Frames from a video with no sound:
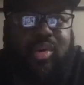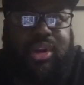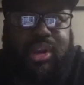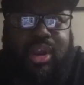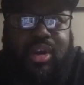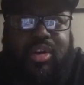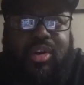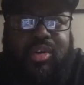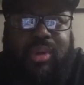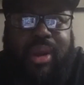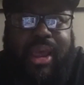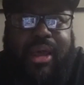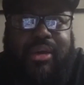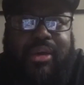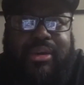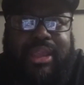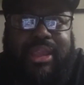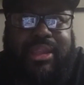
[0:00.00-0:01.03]
the long
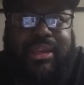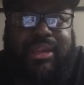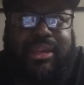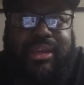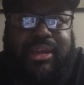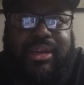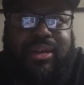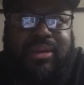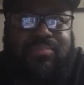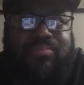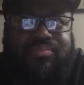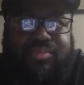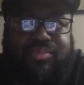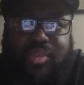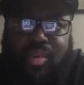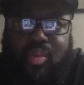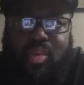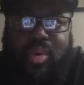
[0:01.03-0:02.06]
route. And
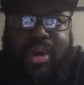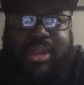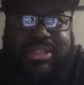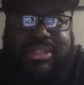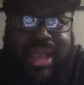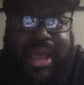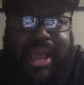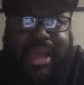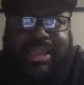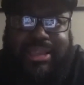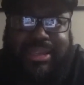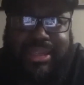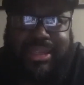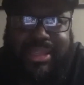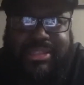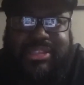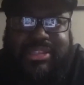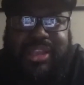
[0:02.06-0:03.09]
once I can
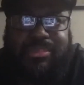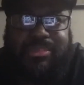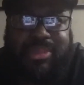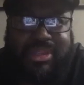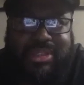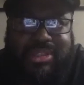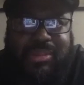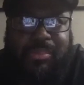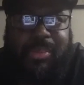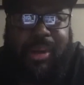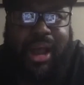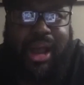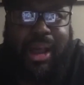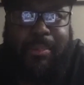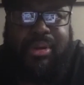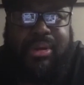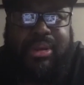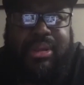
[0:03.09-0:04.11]
get something to
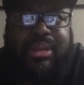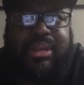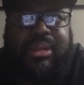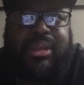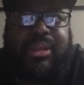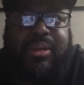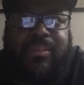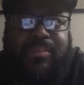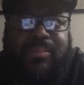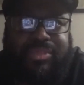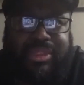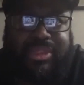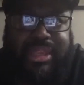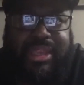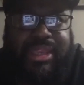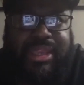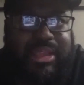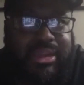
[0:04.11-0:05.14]
pop,
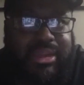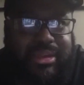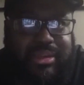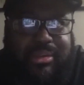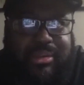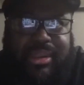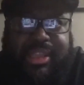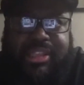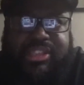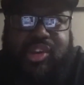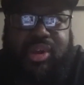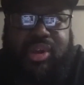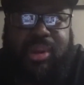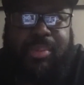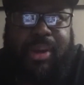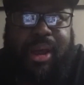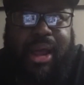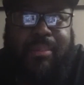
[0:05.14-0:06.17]
then it's going
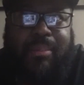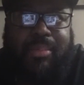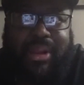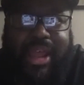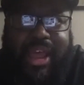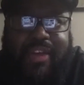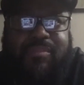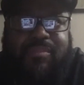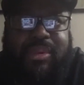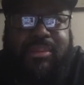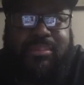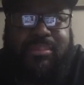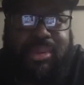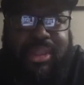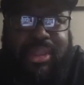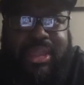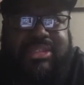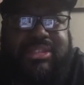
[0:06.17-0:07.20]
to pop. But I've been
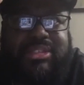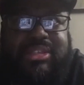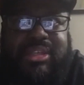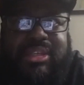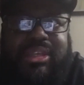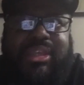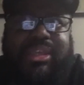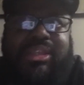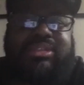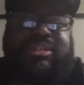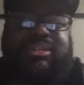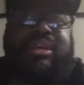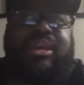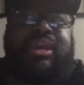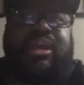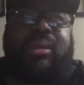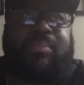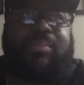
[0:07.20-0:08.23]
blessed to get
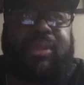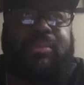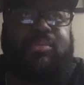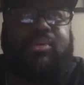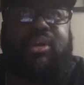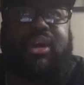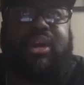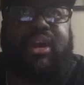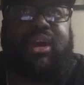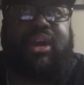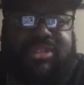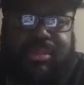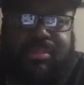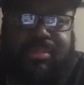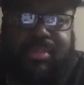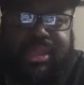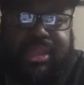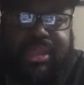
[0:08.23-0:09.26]
people to come to
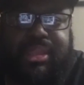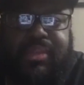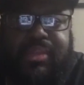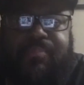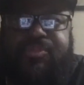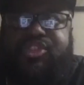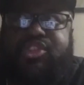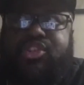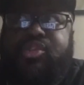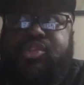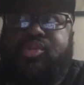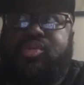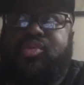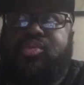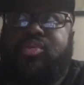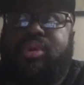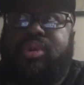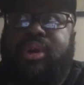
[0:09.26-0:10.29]
me
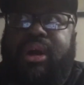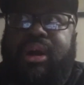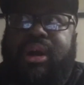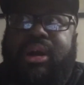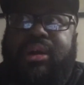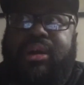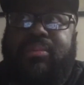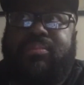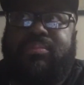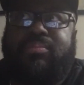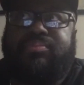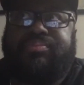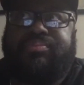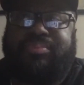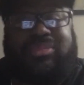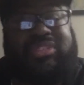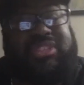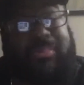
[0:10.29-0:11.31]
to
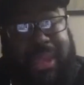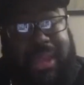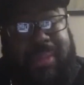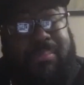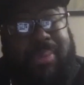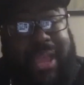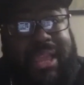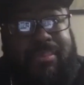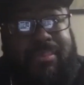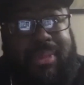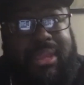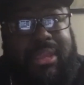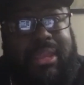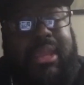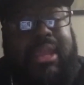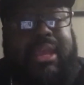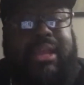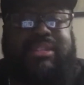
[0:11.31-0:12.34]
and pay
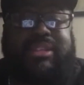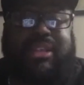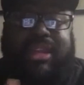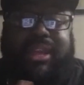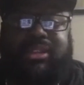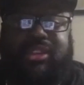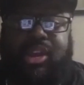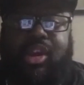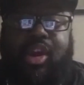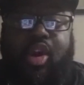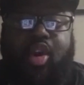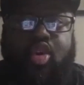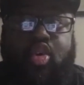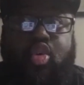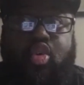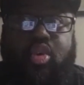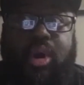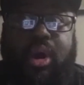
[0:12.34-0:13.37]
me to get their
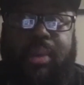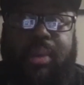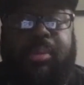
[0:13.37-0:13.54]
whole